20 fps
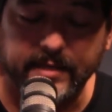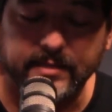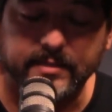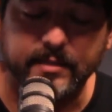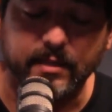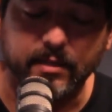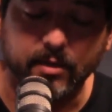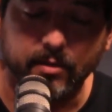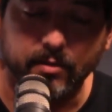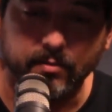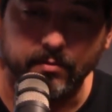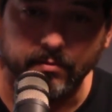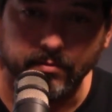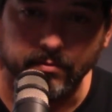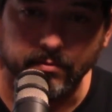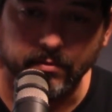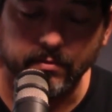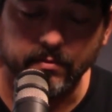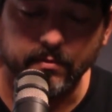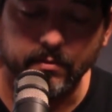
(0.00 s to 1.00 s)

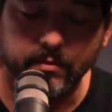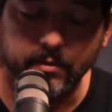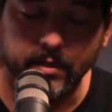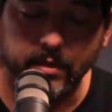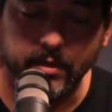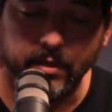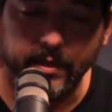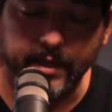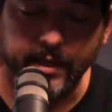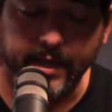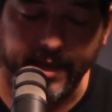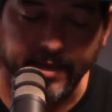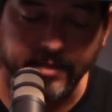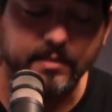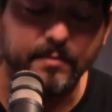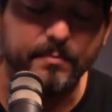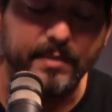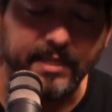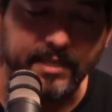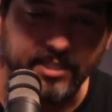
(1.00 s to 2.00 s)

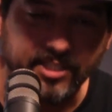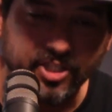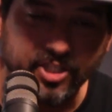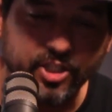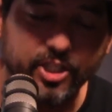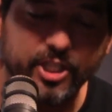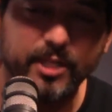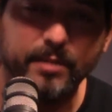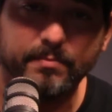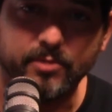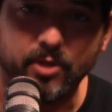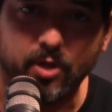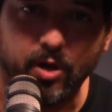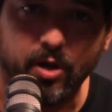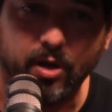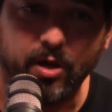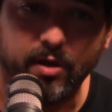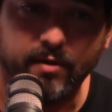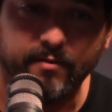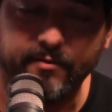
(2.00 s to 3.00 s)
to be shipped
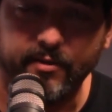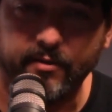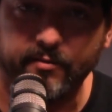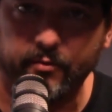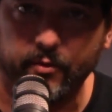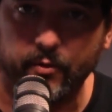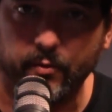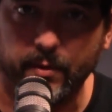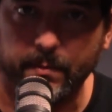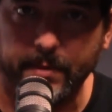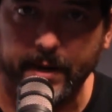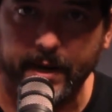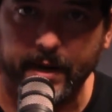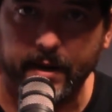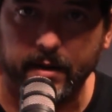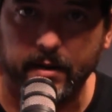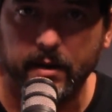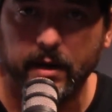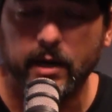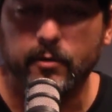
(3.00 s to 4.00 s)
off for
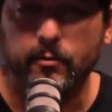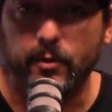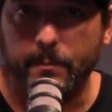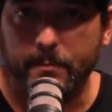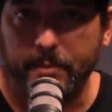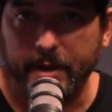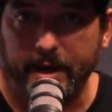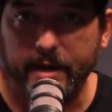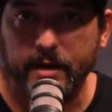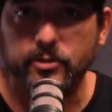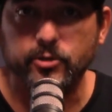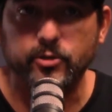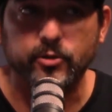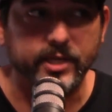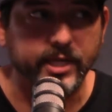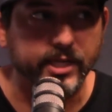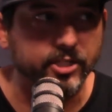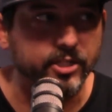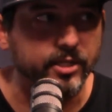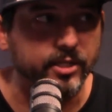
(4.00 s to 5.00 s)
repair. Repair
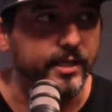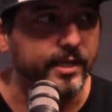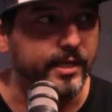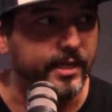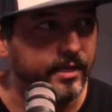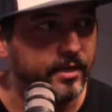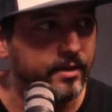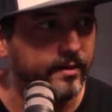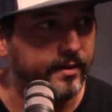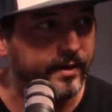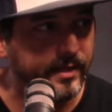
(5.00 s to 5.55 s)
traditionally in our